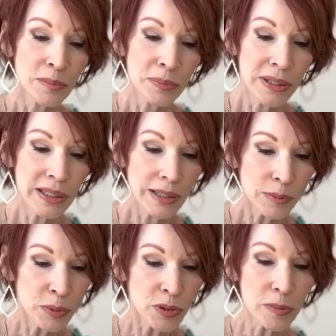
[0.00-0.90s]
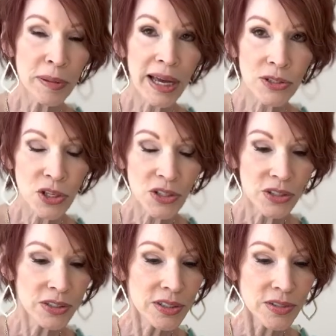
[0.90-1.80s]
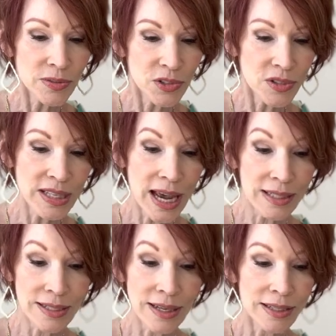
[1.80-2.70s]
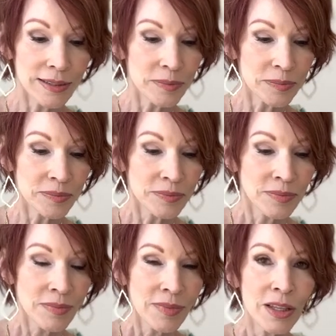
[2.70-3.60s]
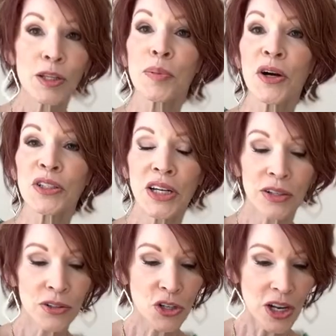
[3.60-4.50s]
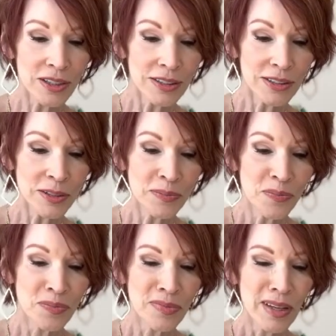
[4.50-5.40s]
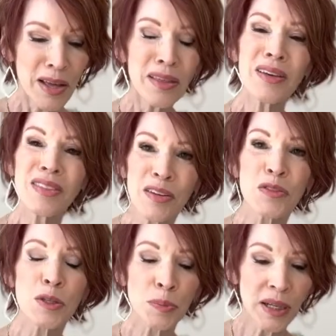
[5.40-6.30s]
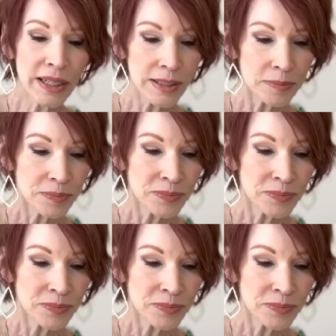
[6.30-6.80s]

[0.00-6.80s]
Pity the poor bastard, Zach said. The bartender chuckled. I think they've split.